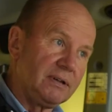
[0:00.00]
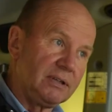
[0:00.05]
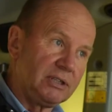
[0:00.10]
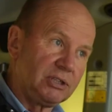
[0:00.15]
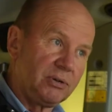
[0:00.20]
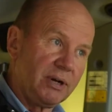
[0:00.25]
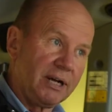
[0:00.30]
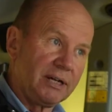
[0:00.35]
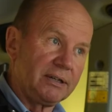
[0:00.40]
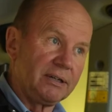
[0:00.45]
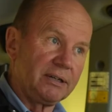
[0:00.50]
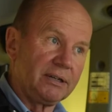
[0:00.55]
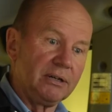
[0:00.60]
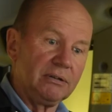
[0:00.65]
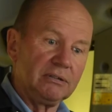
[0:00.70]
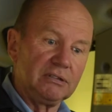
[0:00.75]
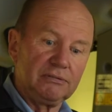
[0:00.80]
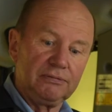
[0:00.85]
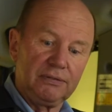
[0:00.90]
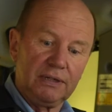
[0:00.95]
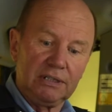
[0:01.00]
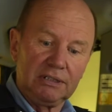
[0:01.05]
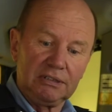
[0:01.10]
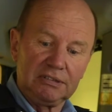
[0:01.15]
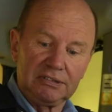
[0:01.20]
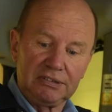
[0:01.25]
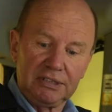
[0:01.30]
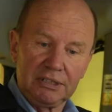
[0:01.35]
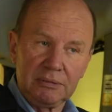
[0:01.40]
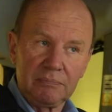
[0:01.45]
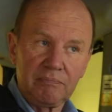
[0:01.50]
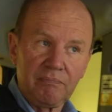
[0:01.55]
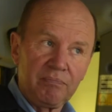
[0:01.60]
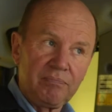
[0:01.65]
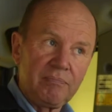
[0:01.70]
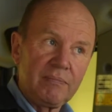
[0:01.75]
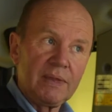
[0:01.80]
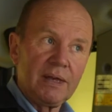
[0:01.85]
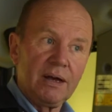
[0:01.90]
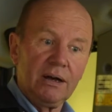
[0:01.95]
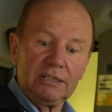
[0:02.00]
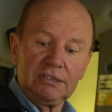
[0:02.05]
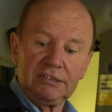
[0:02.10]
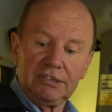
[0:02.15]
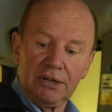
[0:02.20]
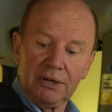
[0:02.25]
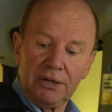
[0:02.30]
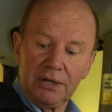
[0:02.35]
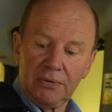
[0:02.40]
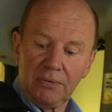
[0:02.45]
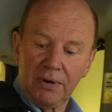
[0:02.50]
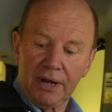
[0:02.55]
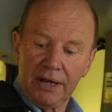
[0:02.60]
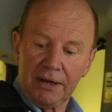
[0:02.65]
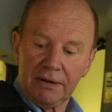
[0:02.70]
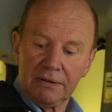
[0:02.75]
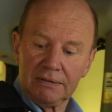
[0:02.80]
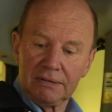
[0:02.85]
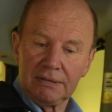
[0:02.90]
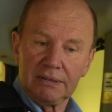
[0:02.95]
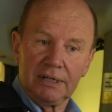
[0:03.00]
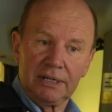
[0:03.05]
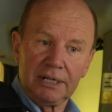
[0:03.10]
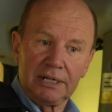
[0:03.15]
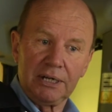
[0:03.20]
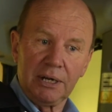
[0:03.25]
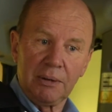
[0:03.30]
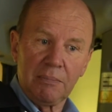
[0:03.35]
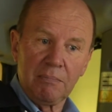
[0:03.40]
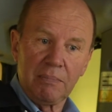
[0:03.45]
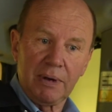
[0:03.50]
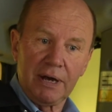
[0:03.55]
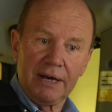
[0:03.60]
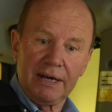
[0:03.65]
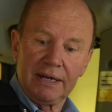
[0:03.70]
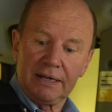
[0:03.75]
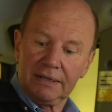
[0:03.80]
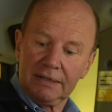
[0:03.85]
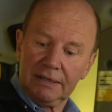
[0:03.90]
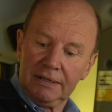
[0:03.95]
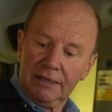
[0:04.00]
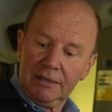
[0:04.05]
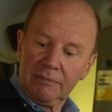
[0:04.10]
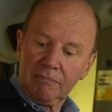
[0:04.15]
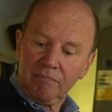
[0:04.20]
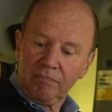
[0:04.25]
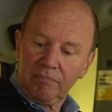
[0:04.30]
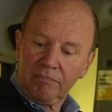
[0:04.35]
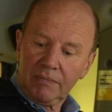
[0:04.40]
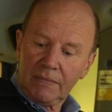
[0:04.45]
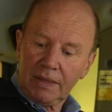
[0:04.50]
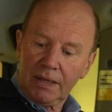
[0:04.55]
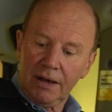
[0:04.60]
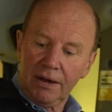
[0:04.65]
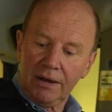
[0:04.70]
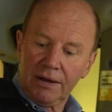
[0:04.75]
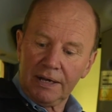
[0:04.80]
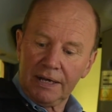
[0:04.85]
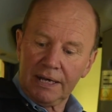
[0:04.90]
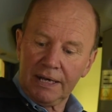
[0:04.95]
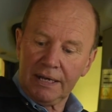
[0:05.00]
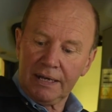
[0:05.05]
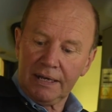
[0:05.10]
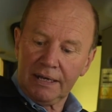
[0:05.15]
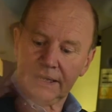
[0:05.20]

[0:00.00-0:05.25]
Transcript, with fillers: the tractor goes faster, I turn round, I come back, I